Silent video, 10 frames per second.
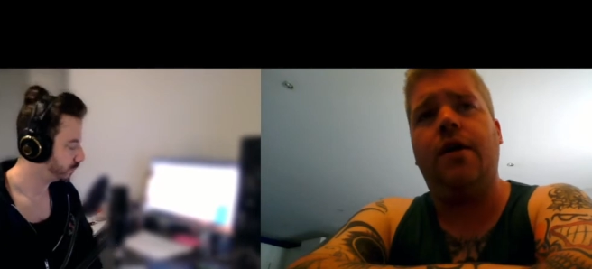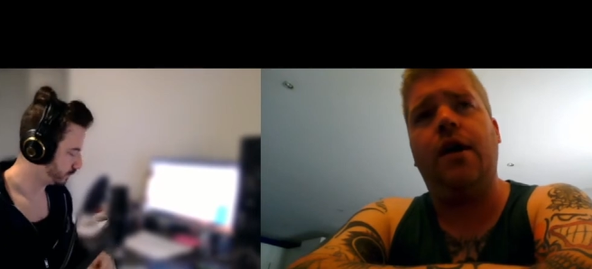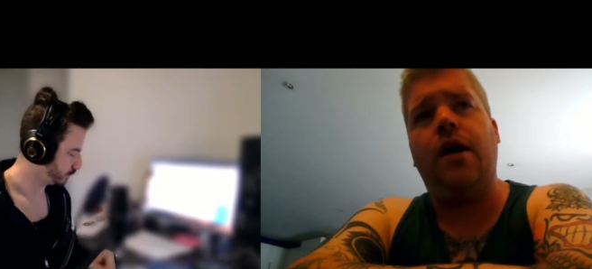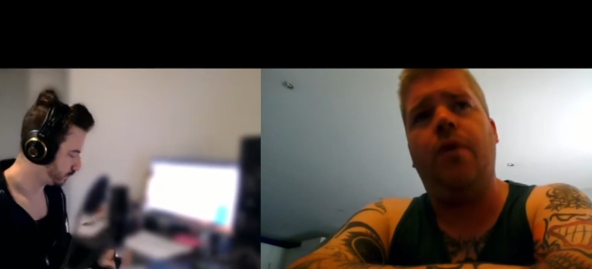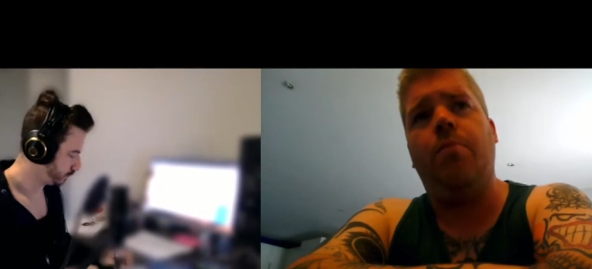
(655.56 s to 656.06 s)

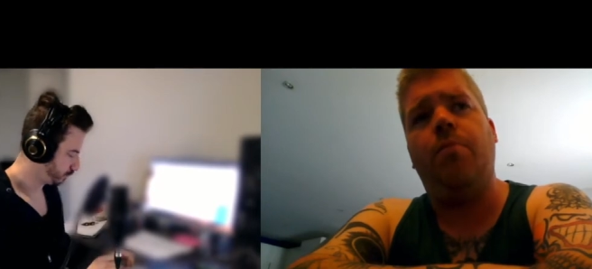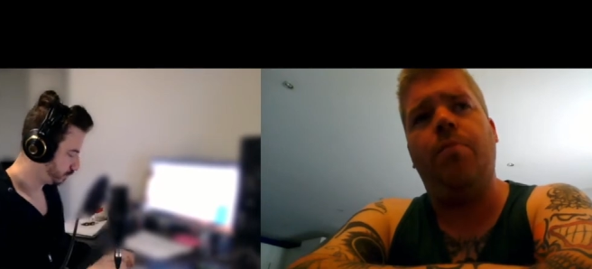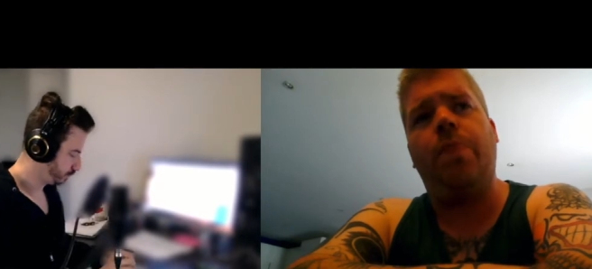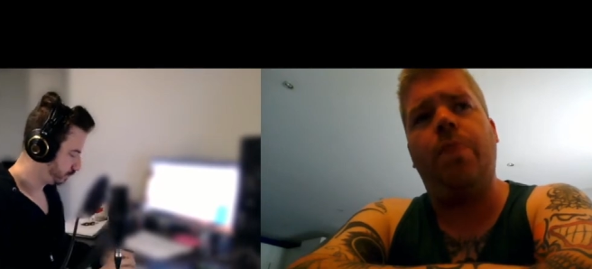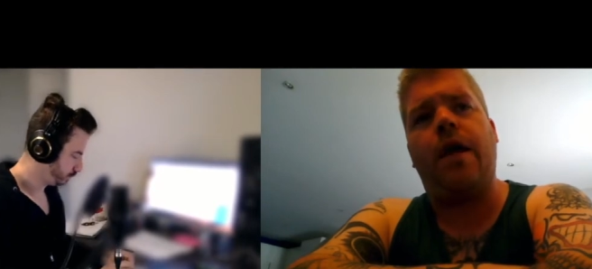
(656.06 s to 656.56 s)

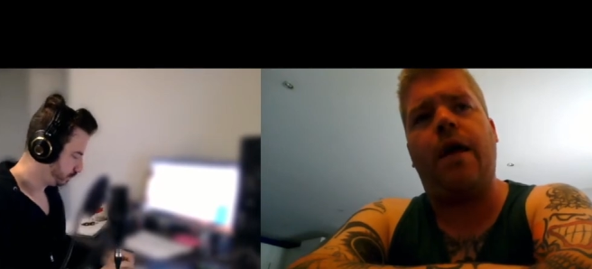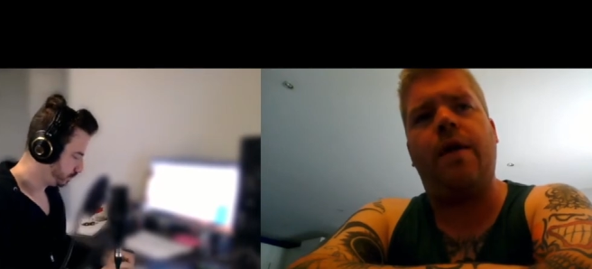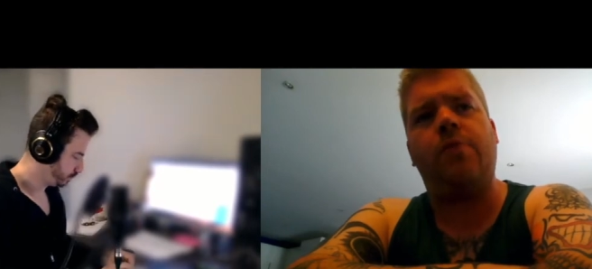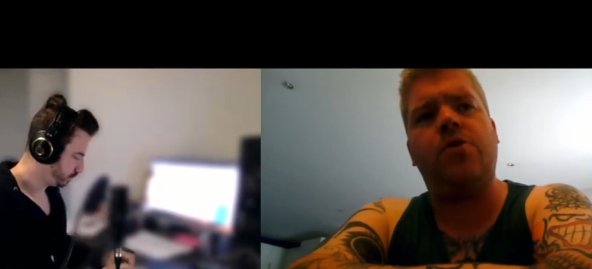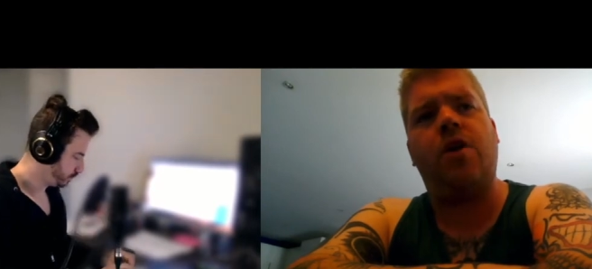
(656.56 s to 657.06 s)
Speaker 1: Um,
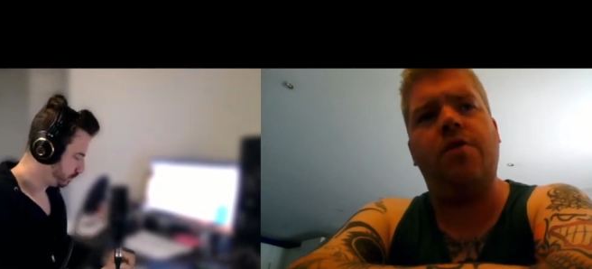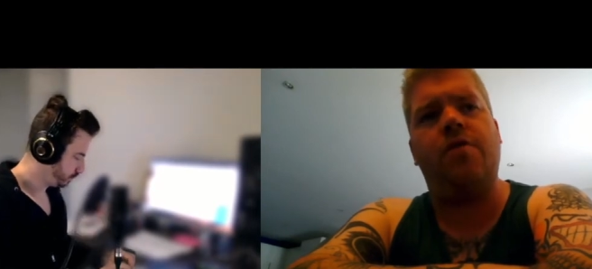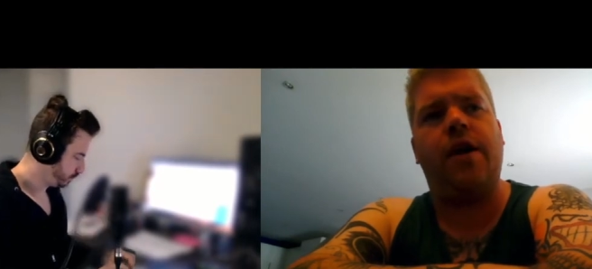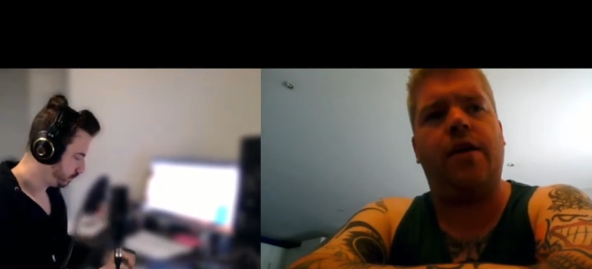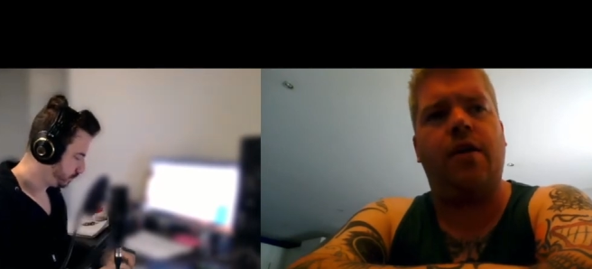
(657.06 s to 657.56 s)
and that was kind
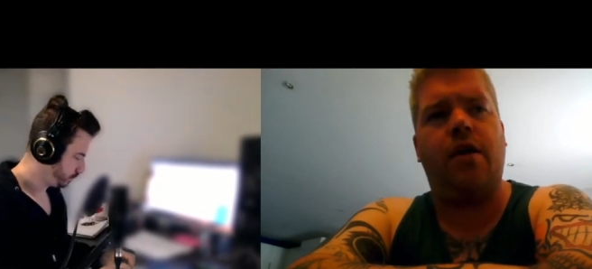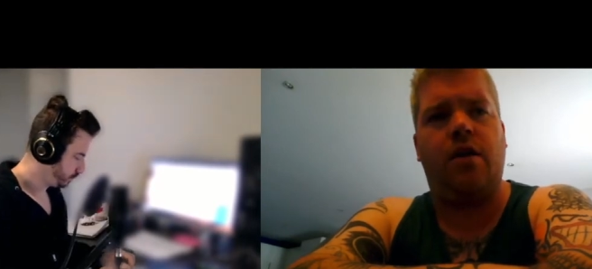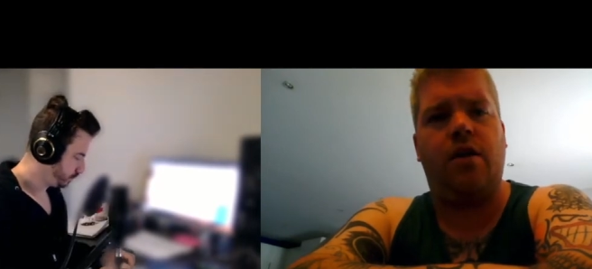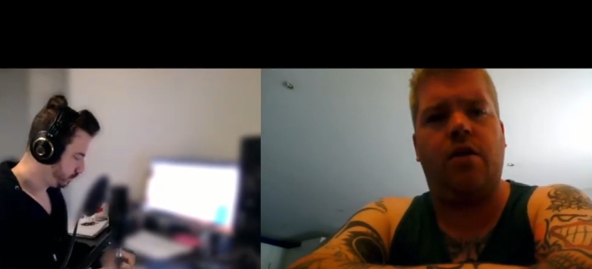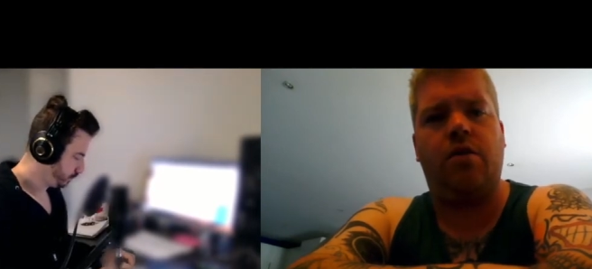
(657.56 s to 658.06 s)
of like
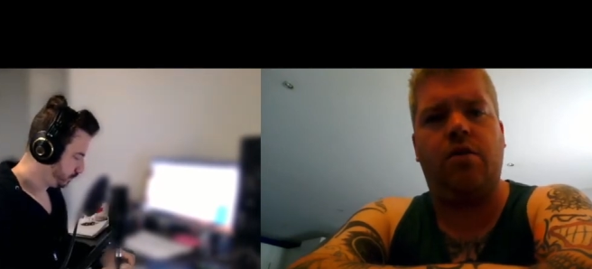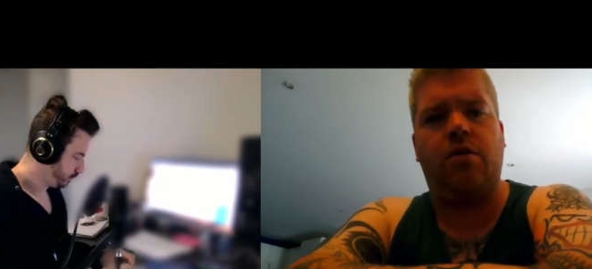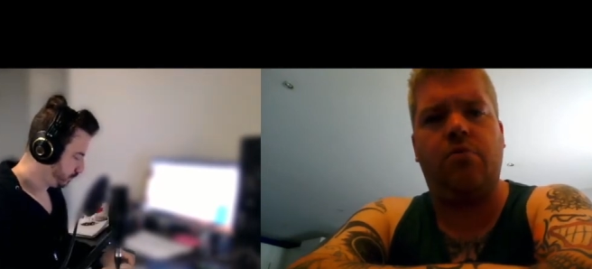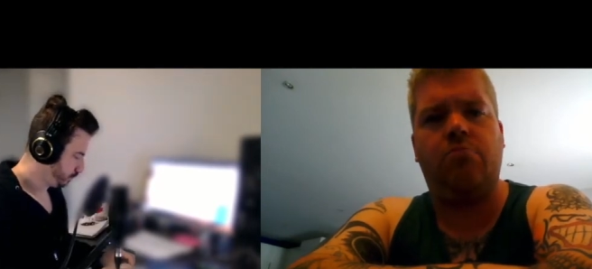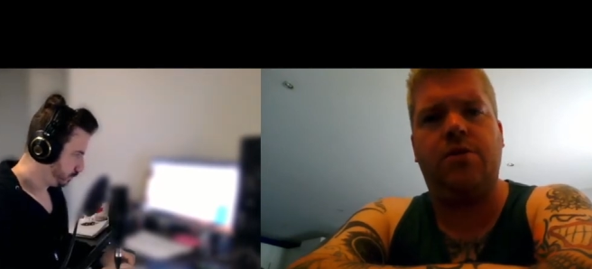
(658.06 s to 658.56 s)
uh,
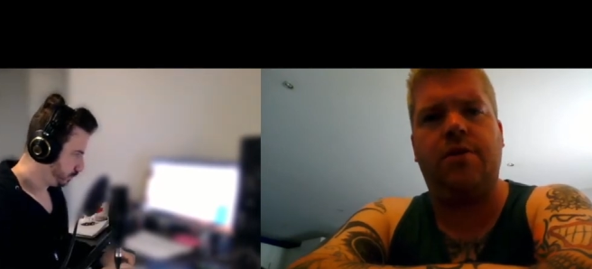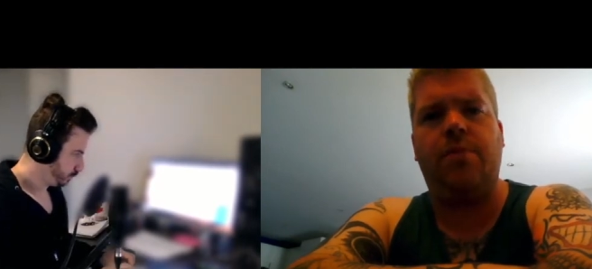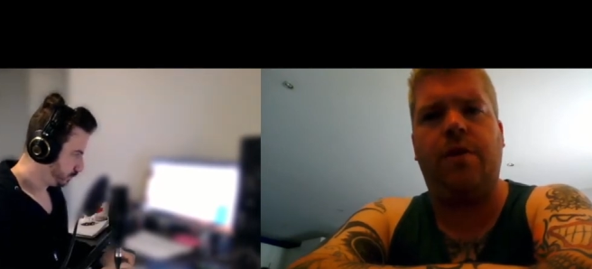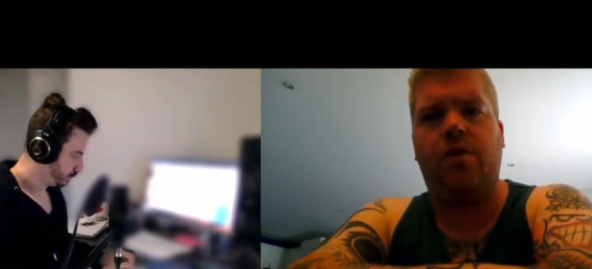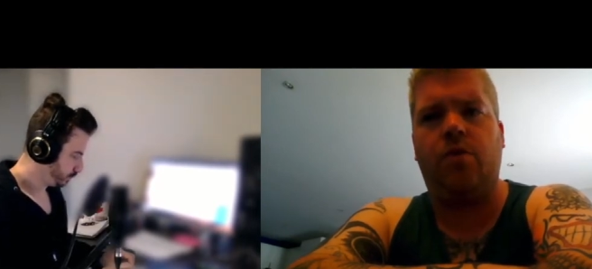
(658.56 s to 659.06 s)

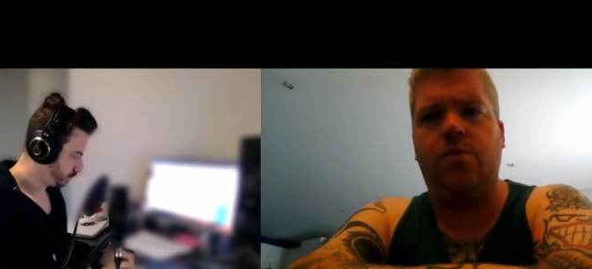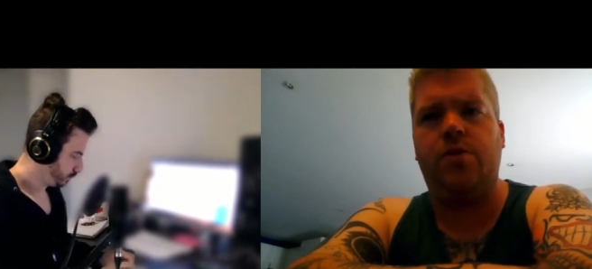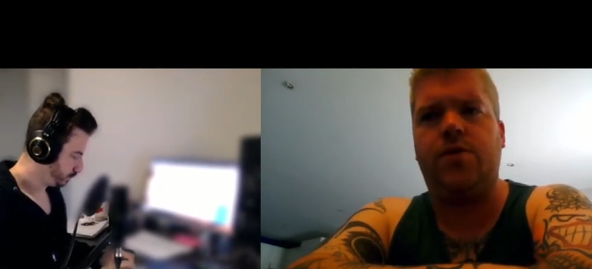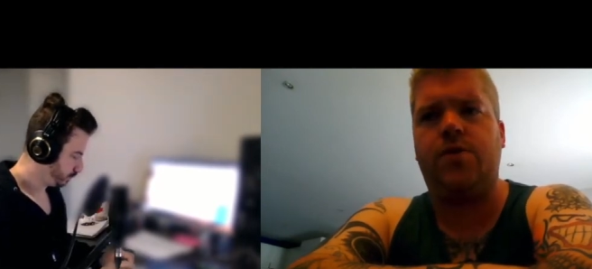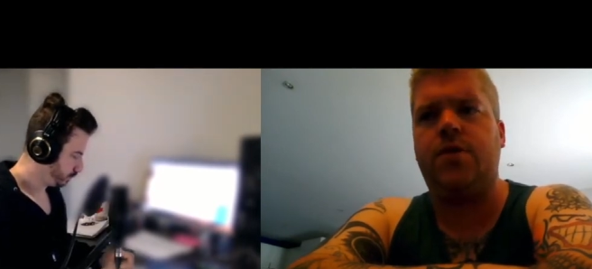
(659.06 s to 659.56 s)
something that
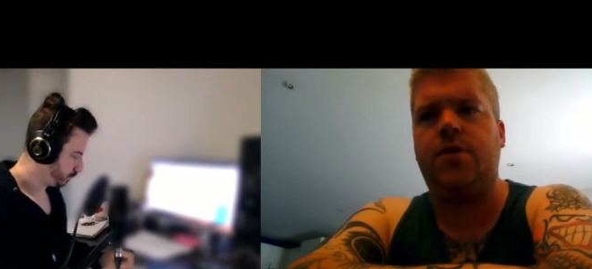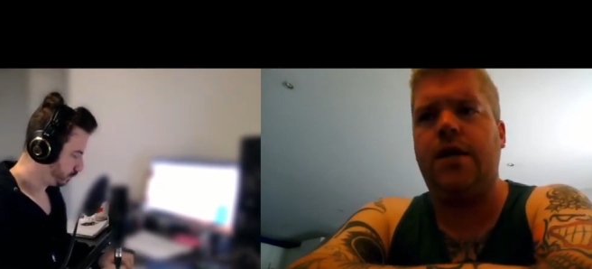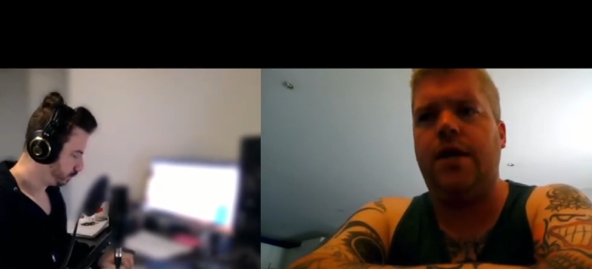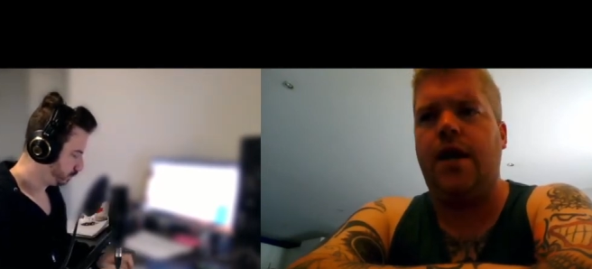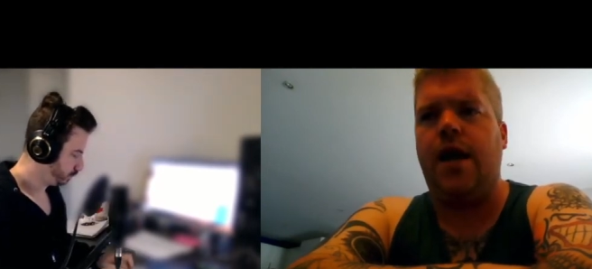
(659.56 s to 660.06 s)
was
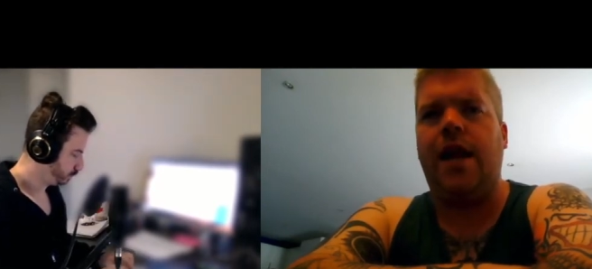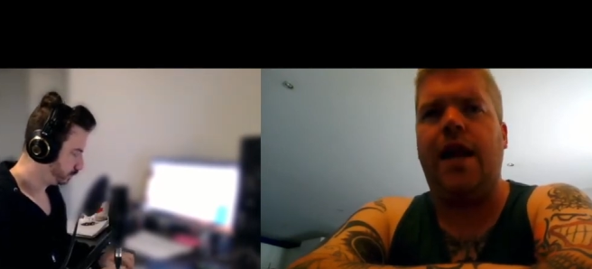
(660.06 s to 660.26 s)
a